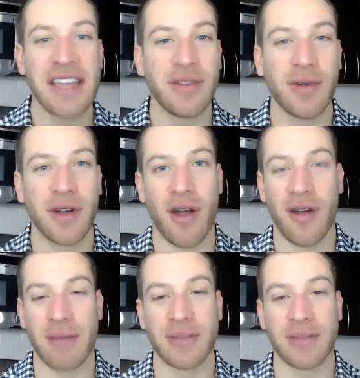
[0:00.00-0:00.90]
you were
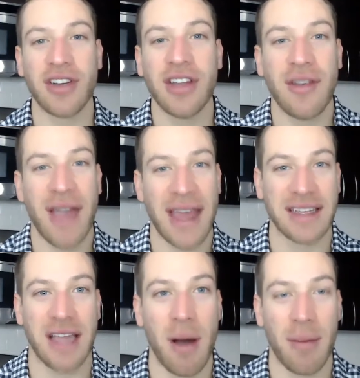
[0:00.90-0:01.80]
going, I'm sure you had to
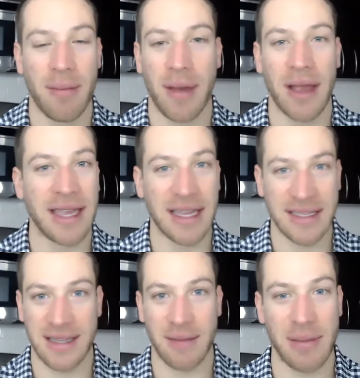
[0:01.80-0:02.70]
come up
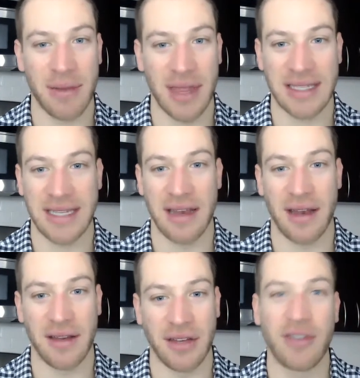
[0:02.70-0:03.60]
against some people that
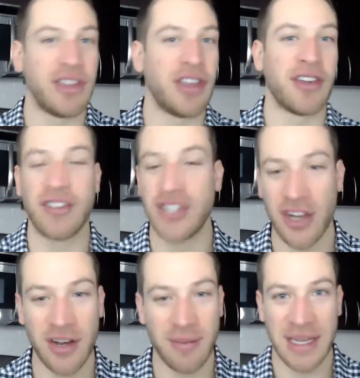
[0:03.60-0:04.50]
said, you
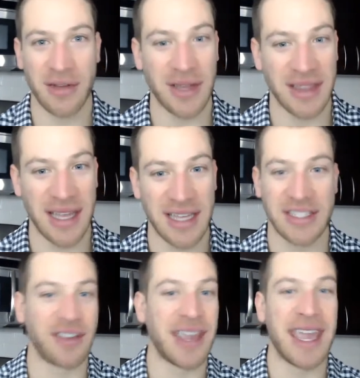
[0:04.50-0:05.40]
shouldn't be doing
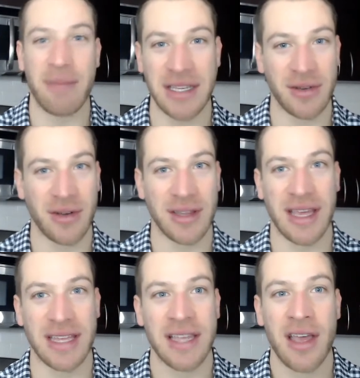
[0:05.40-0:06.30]
this, you can't be doing
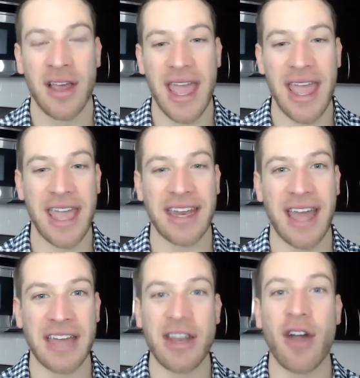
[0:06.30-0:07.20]
this. And
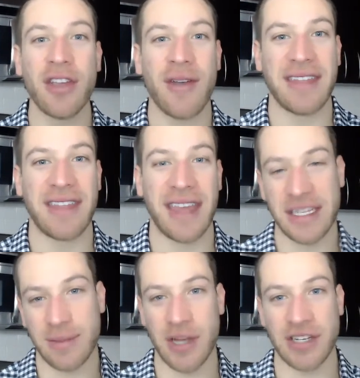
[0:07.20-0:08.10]
I know you had that
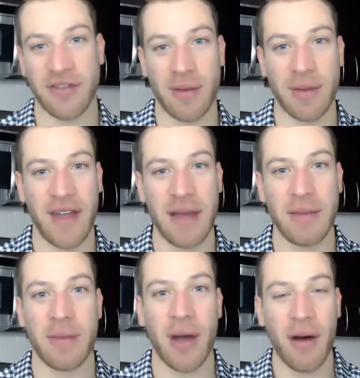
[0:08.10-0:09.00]
inspiration from your
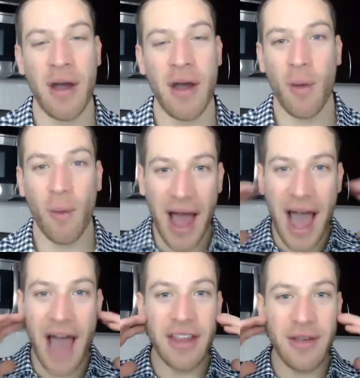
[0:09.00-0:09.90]
family, but
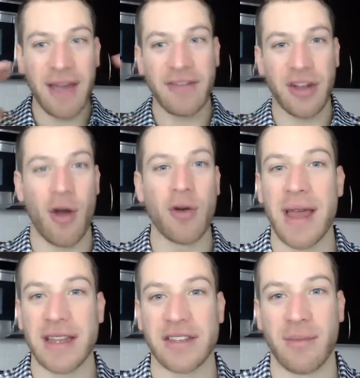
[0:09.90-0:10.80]
how do you have your own
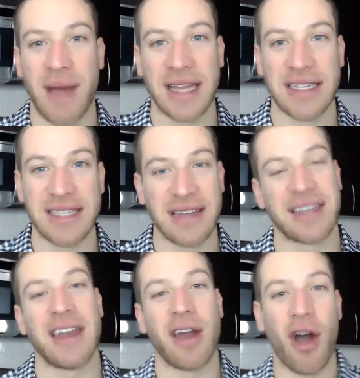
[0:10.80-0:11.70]
mental mindset to
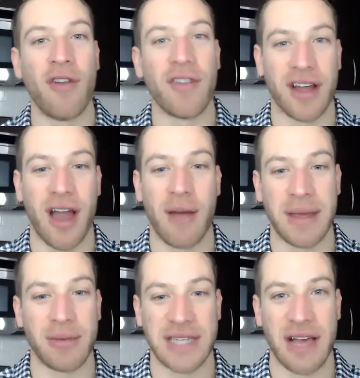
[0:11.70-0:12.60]
kind of overcome
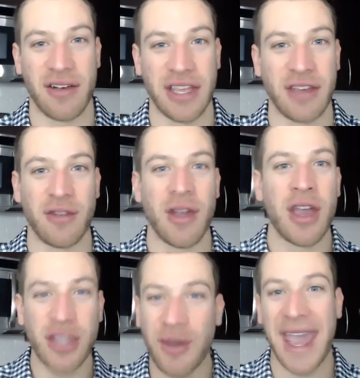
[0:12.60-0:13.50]
people telling you
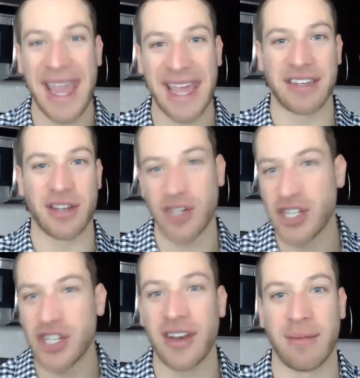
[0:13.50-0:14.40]
you can't or
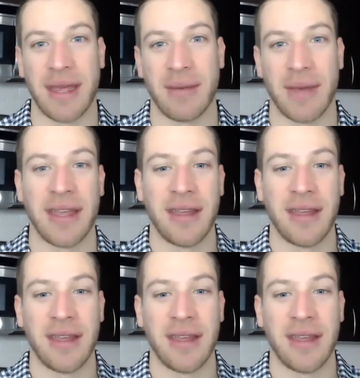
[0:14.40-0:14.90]
shouldn't maybe?